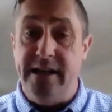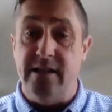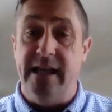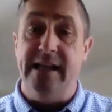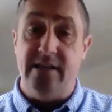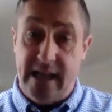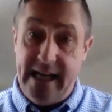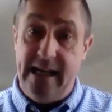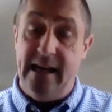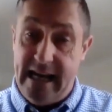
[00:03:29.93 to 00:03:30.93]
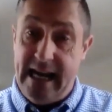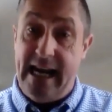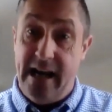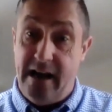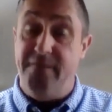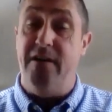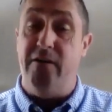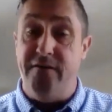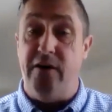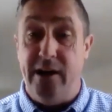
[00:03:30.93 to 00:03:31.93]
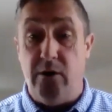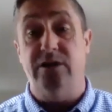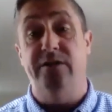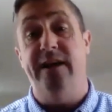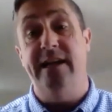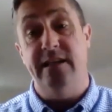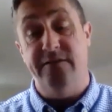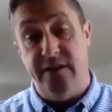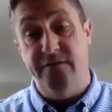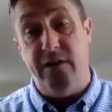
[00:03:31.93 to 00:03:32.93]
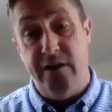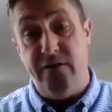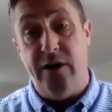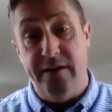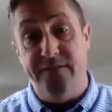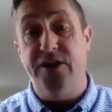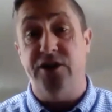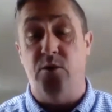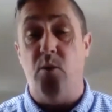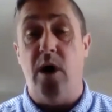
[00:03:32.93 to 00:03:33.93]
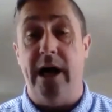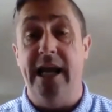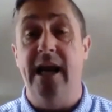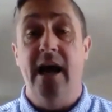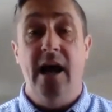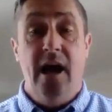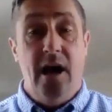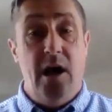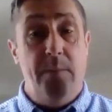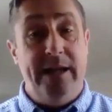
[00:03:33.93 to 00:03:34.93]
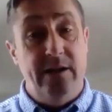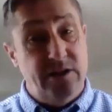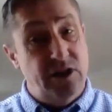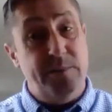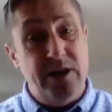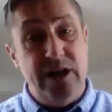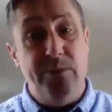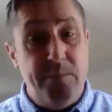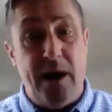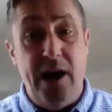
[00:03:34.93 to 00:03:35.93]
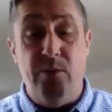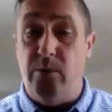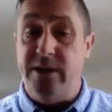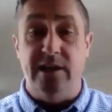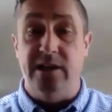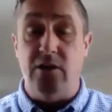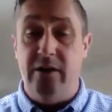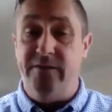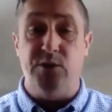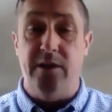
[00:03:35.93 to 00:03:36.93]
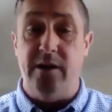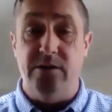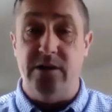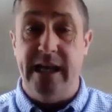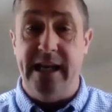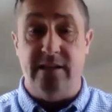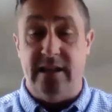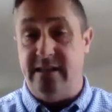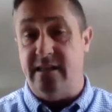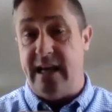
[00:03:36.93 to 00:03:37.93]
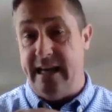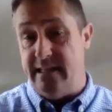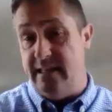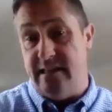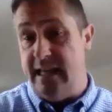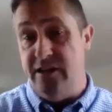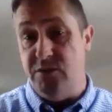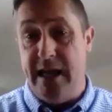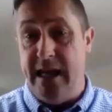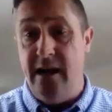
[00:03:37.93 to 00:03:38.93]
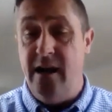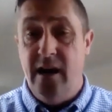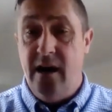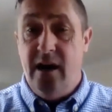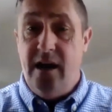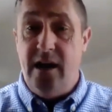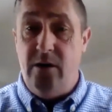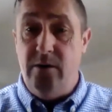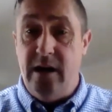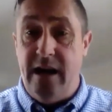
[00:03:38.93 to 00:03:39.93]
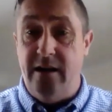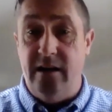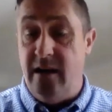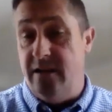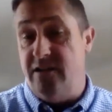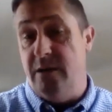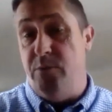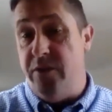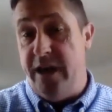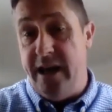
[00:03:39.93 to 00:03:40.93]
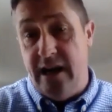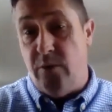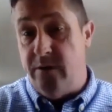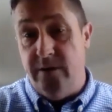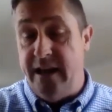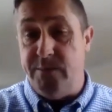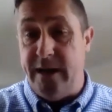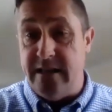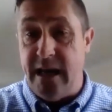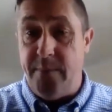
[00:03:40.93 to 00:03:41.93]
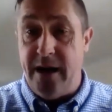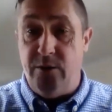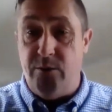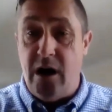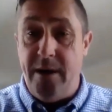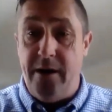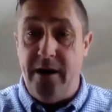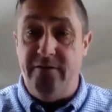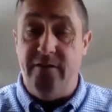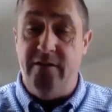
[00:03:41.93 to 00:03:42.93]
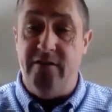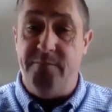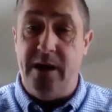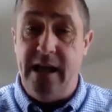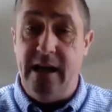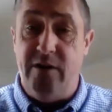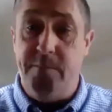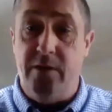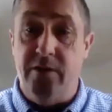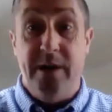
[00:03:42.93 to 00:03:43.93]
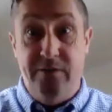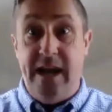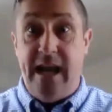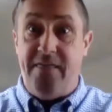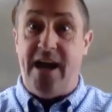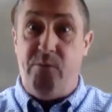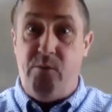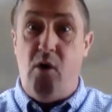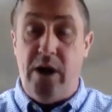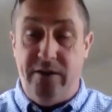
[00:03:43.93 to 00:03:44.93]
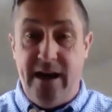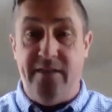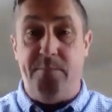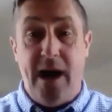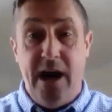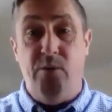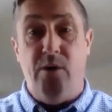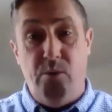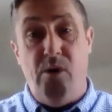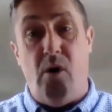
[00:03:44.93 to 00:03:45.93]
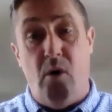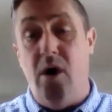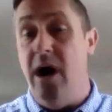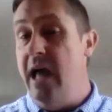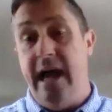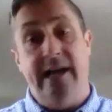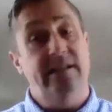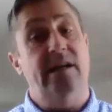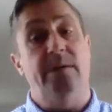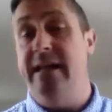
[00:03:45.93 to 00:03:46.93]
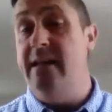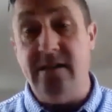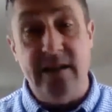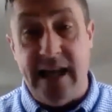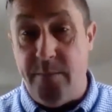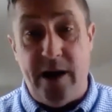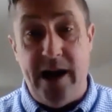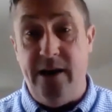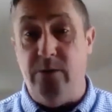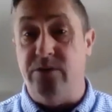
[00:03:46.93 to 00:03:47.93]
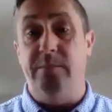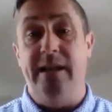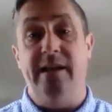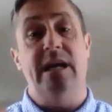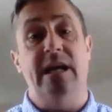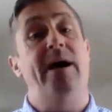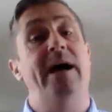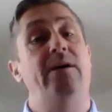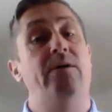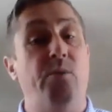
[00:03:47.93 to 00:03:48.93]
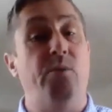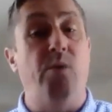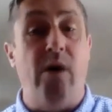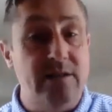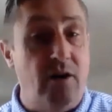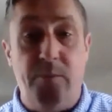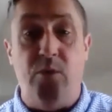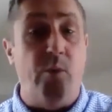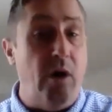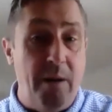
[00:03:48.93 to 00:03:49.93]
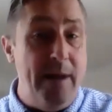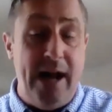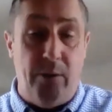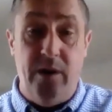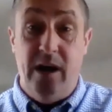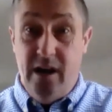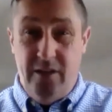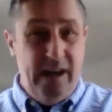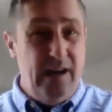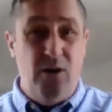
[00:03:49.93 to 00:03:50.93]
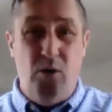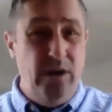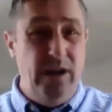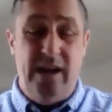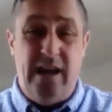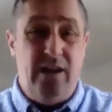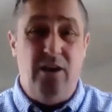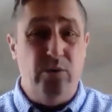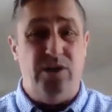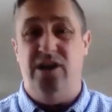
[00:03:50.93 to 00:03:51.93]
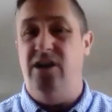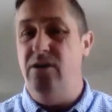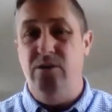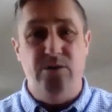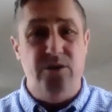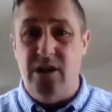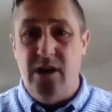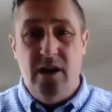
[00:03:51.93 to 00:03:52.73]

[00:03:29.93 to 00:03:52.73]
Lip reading: things in a very, very cost effective and very, very efficient way. Because especially with payroll, it's one of those things, as I say, it's seen as being, a simple thing, and everyone expects to get paid the right amount of money every month. But if you get that wrong, if you get the payroll wrong, and somebody doesn't get paid, or somebody doesn't get paid on the right time or the right amount, then it can cause huge